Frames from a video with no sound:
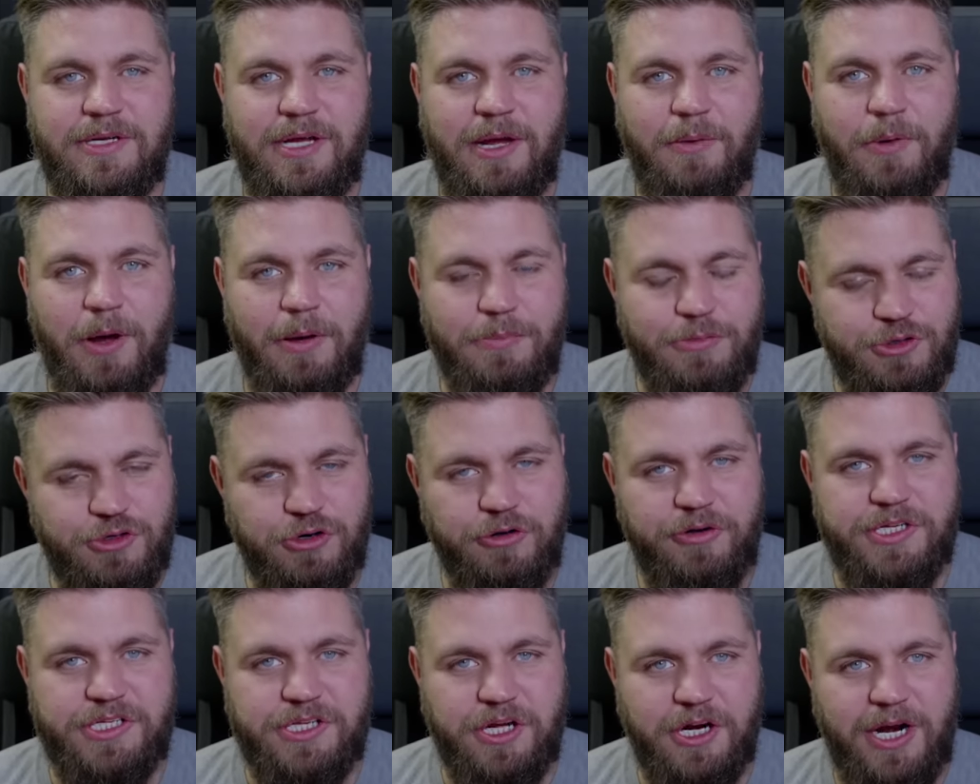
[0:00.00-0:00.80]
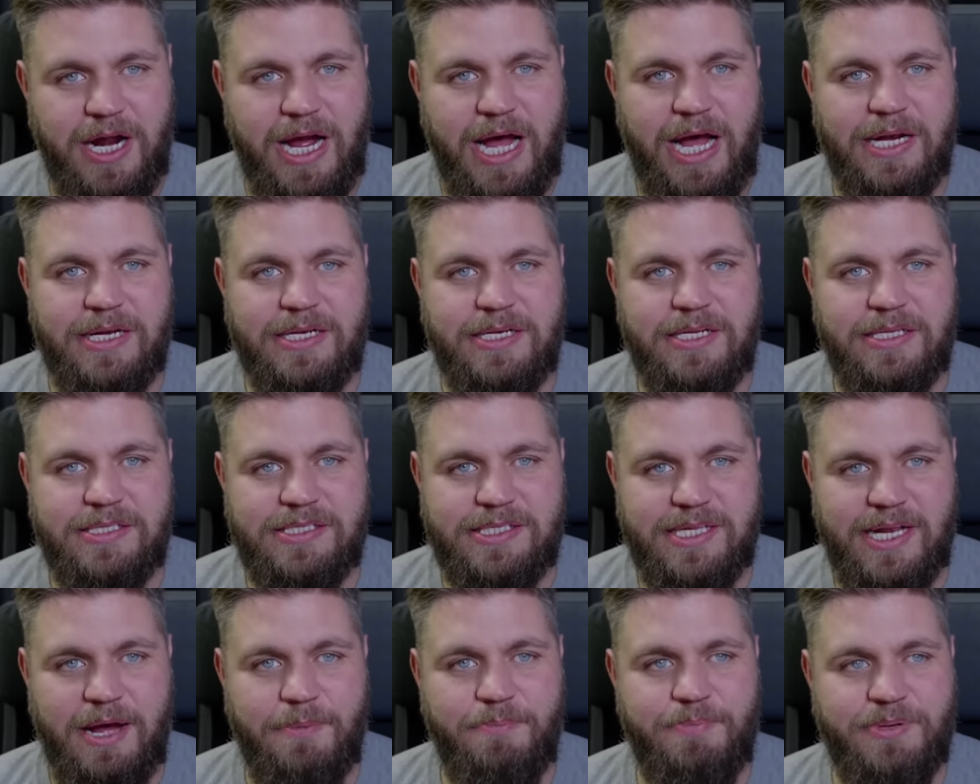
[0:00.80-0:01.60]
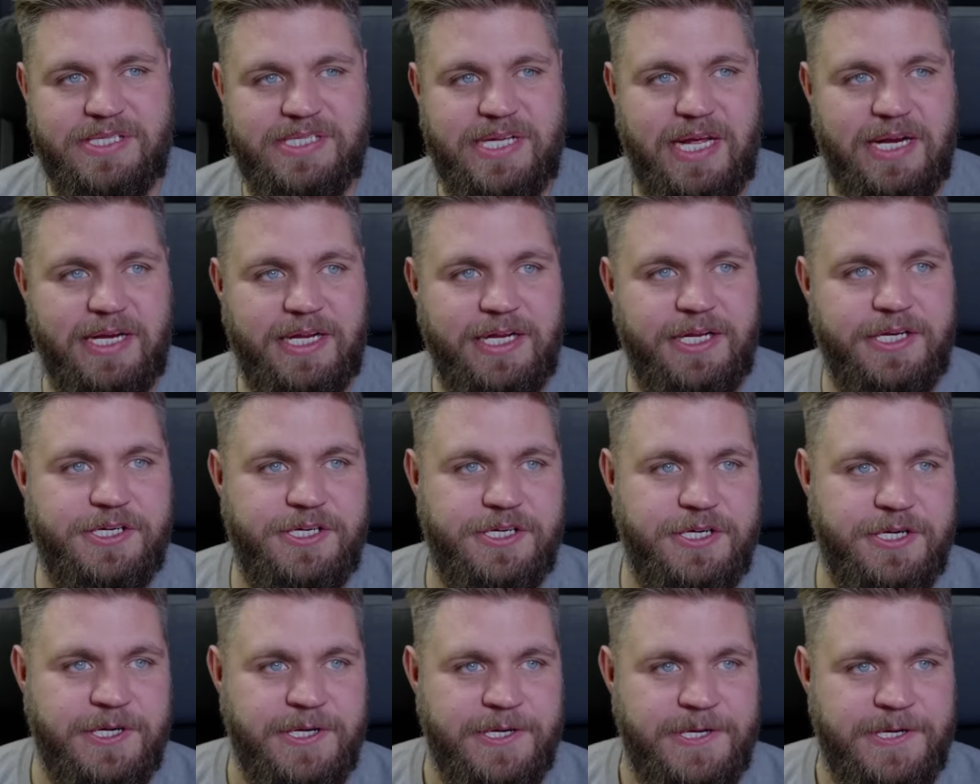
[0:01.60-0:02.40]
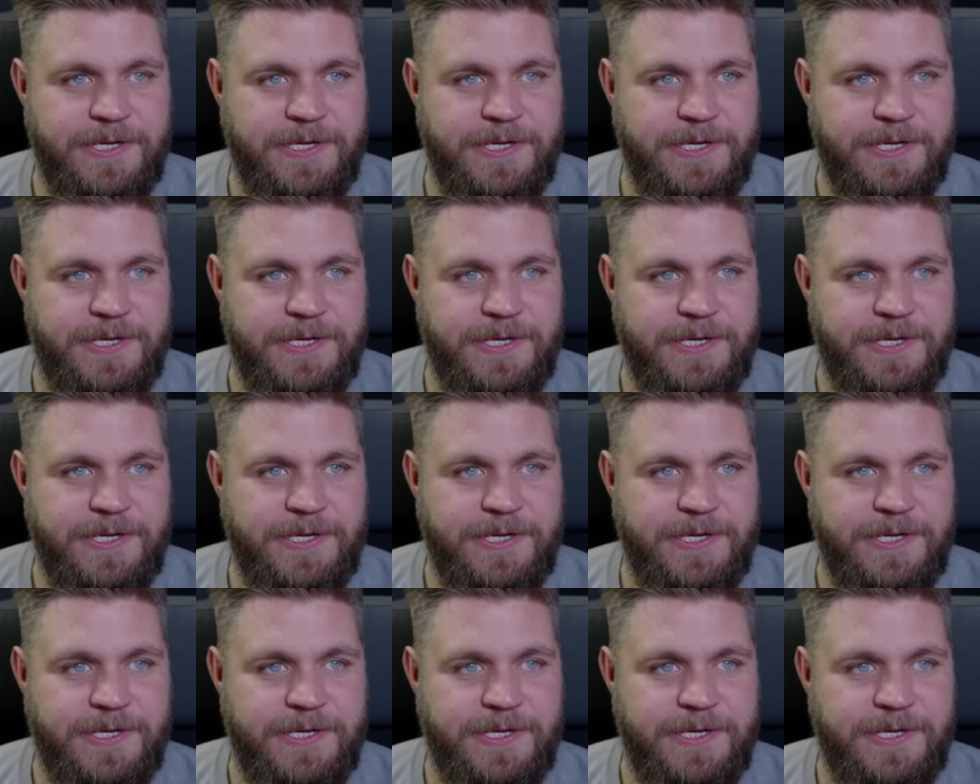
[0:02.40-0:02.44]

But I'm sure he's going to add to that percentage.